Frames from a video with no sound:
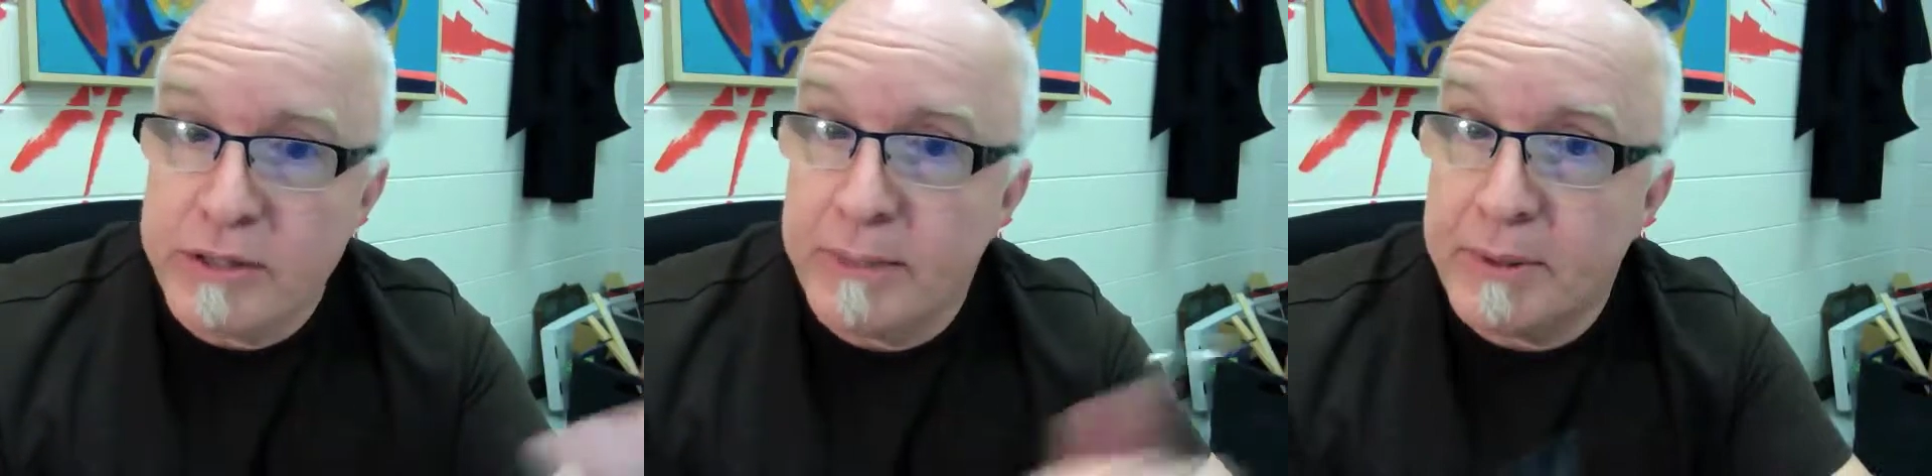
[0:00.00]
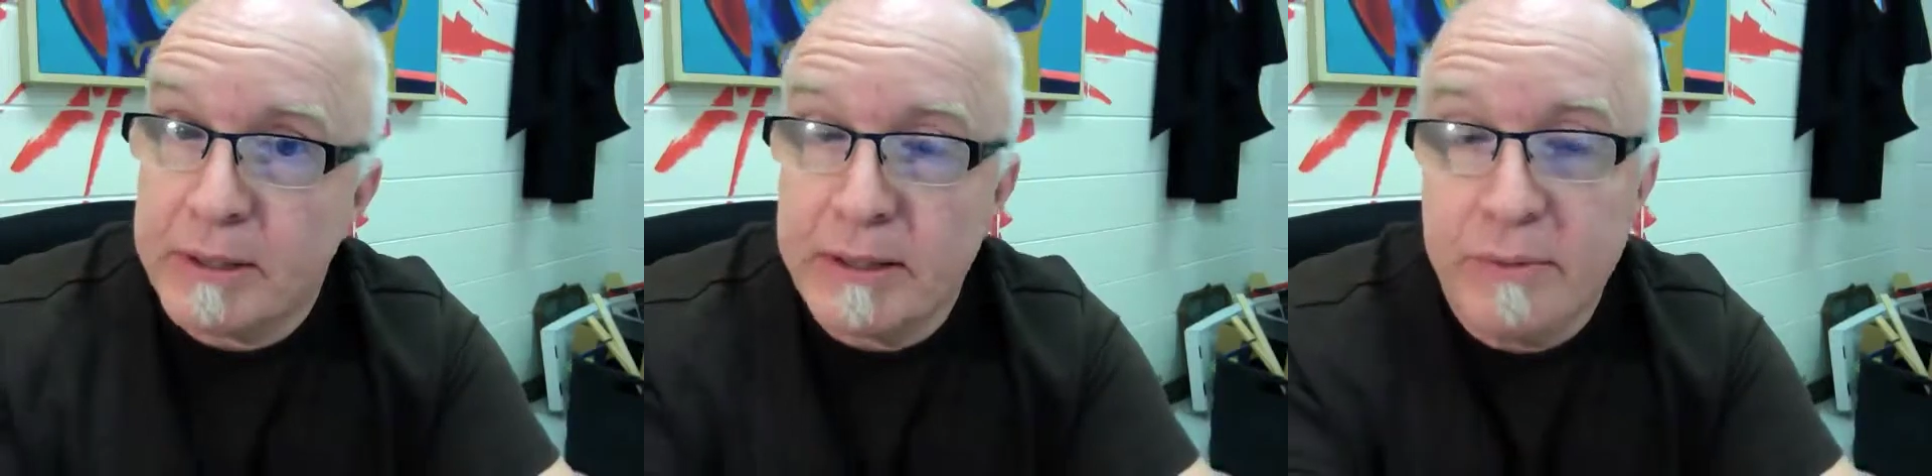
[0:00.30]

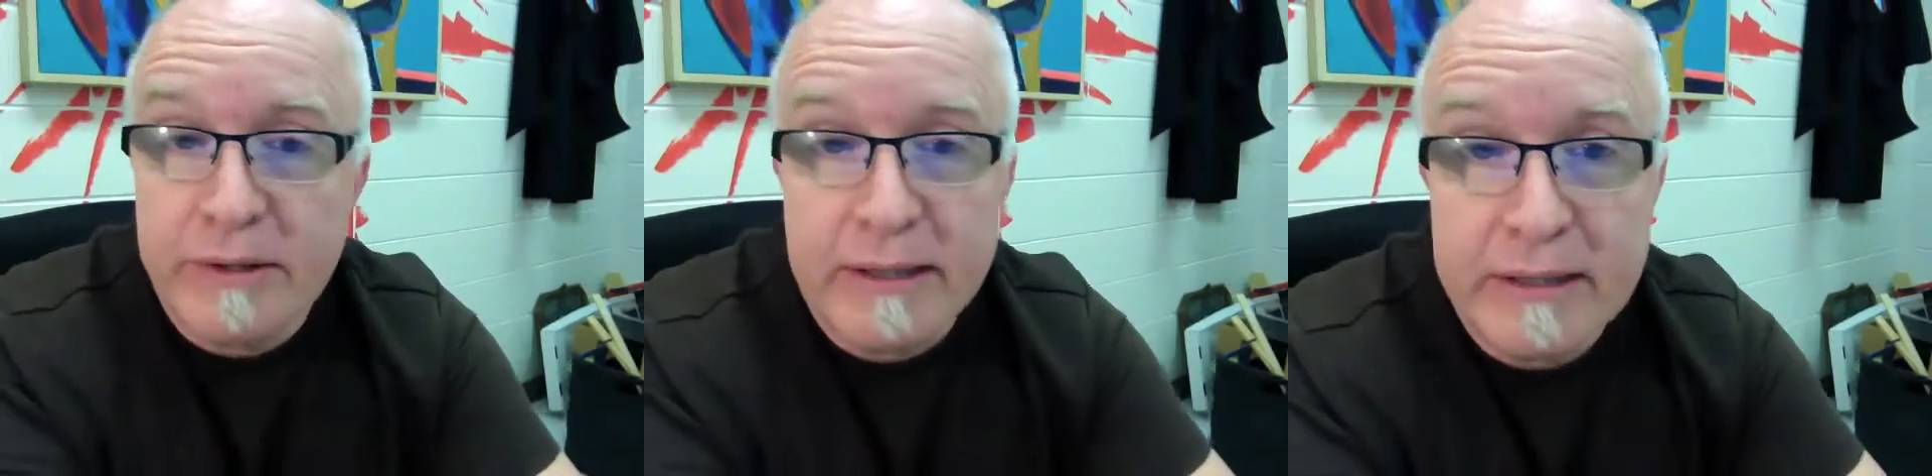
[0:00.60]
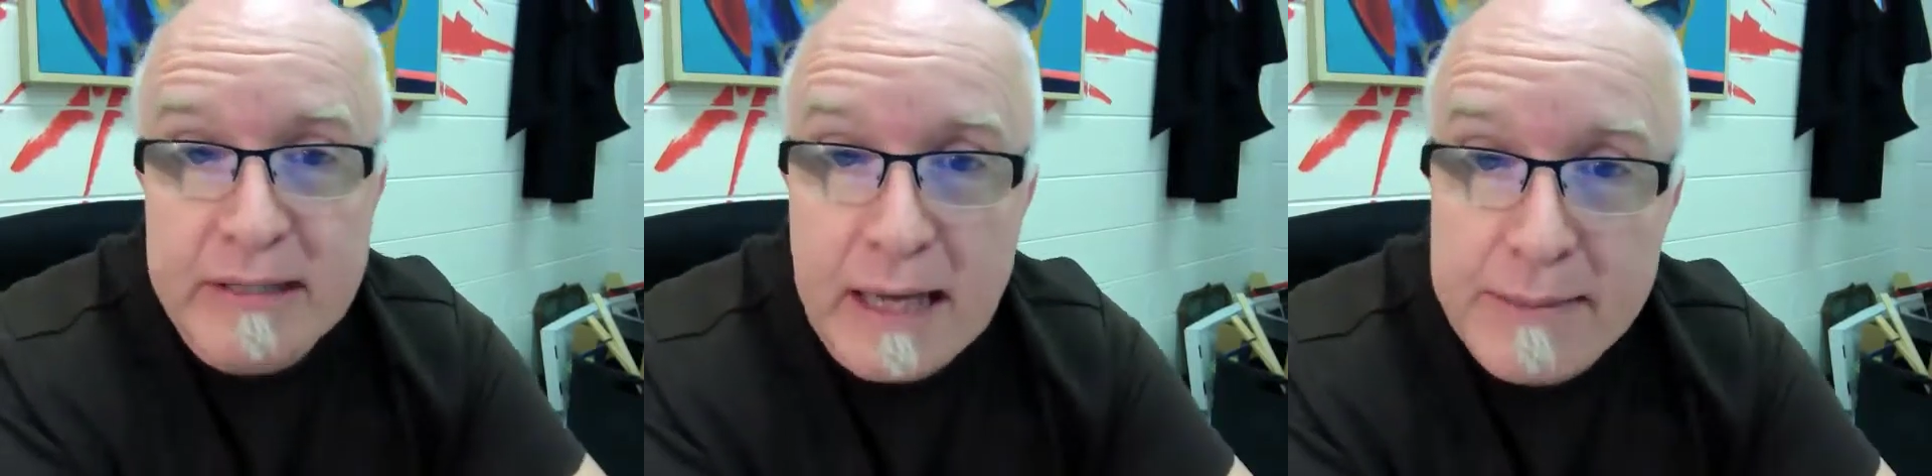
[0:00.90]
Typically, we
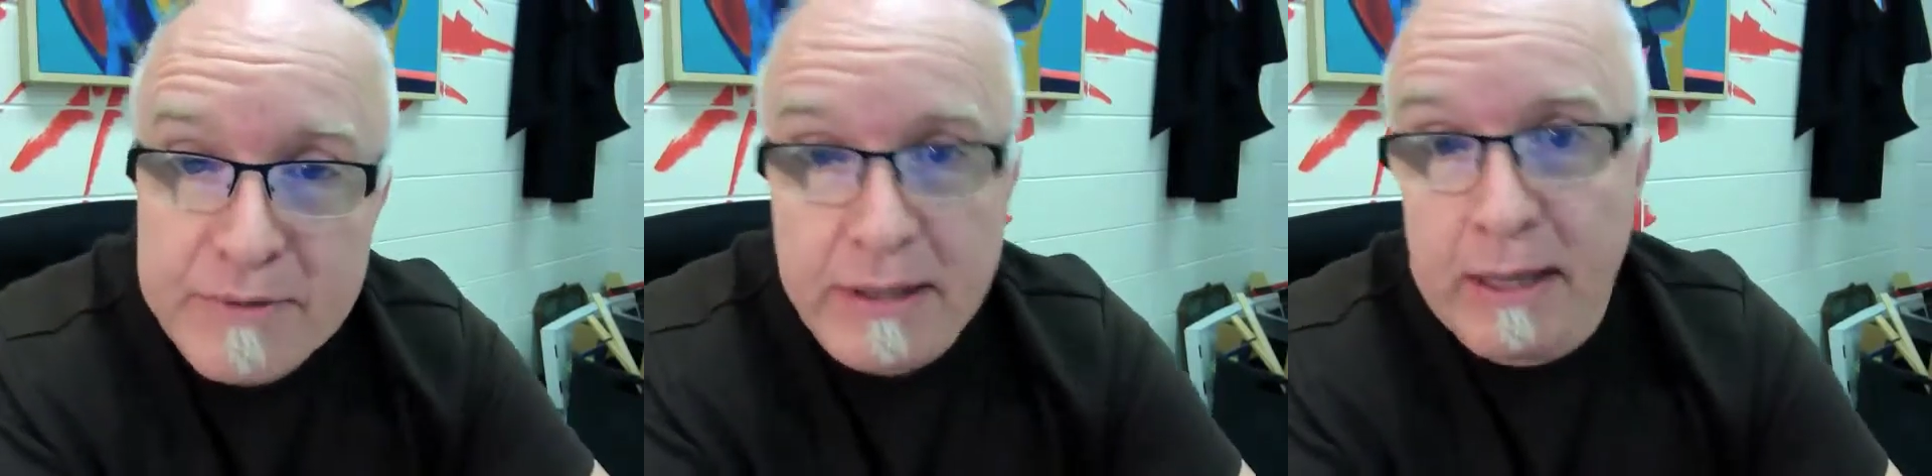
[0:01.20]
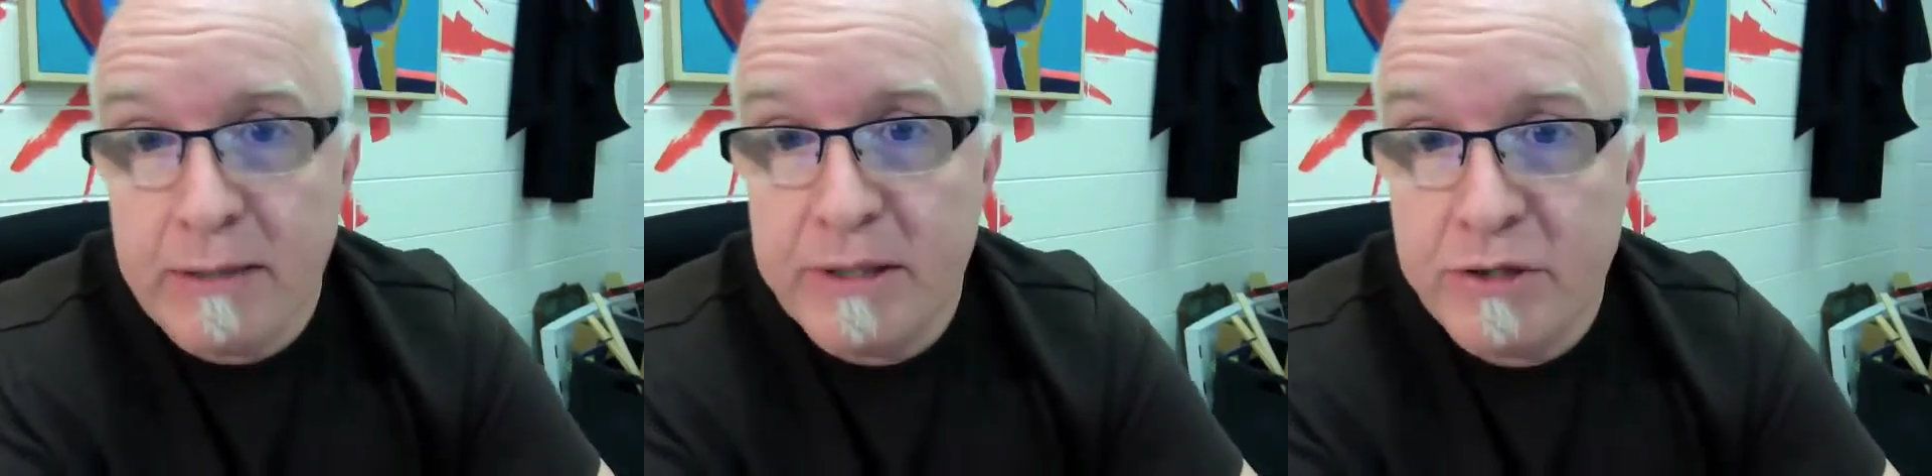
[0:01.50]
think type's
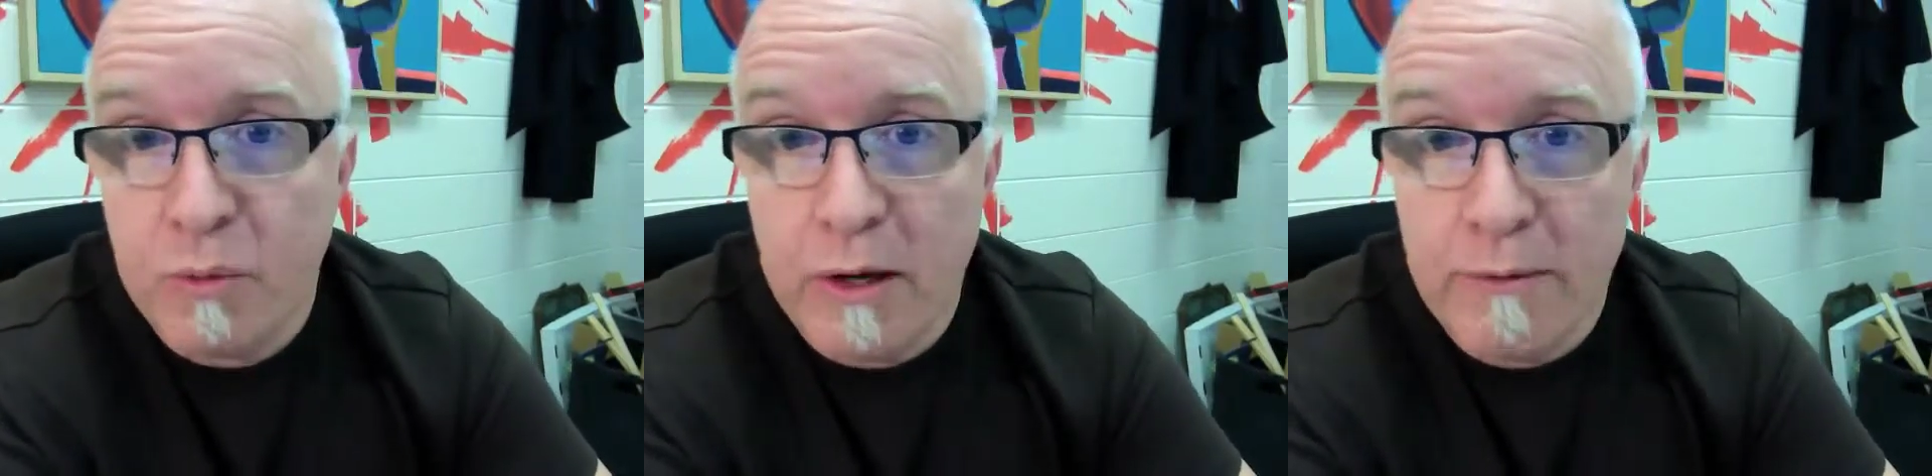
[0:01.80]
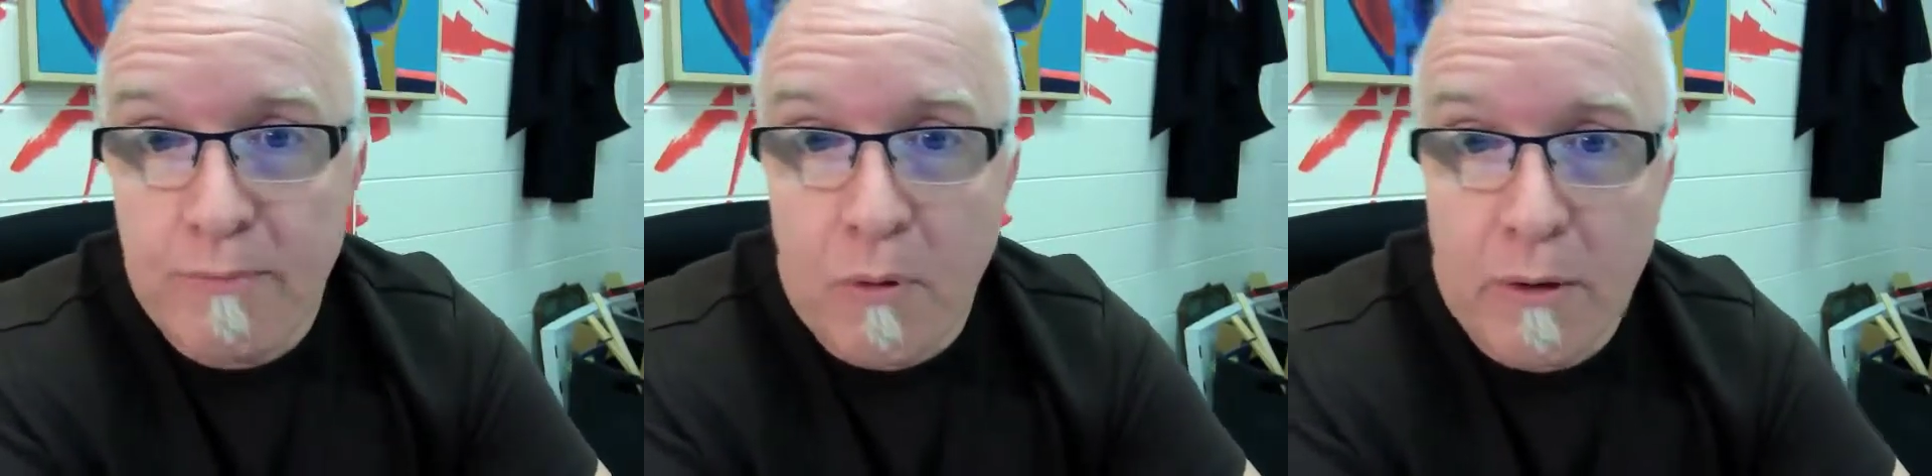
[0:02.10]
got to be
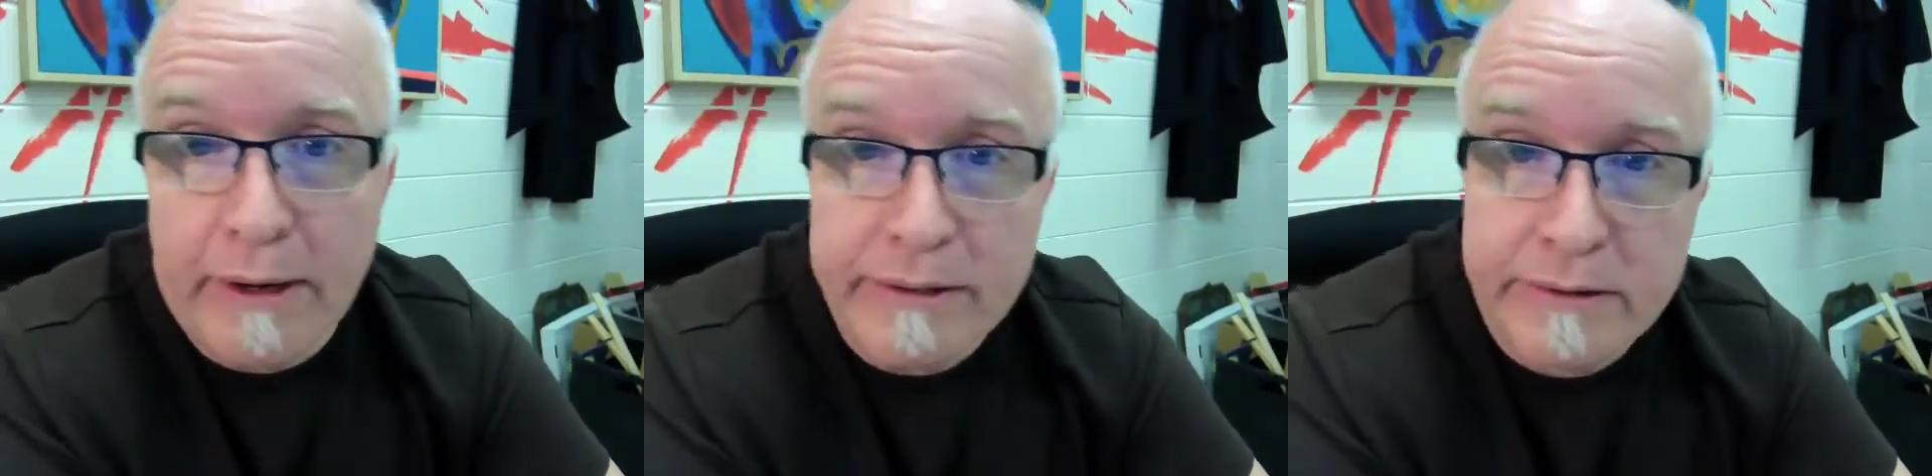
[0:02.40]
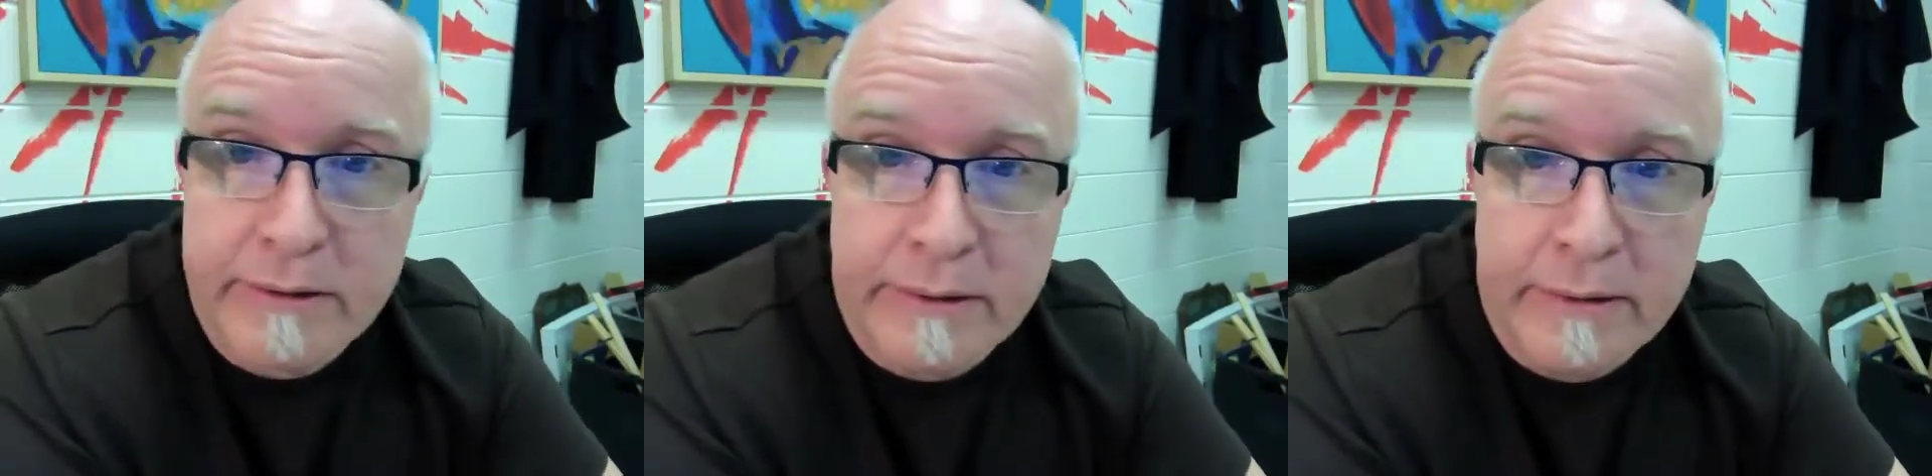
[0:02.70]
12 points.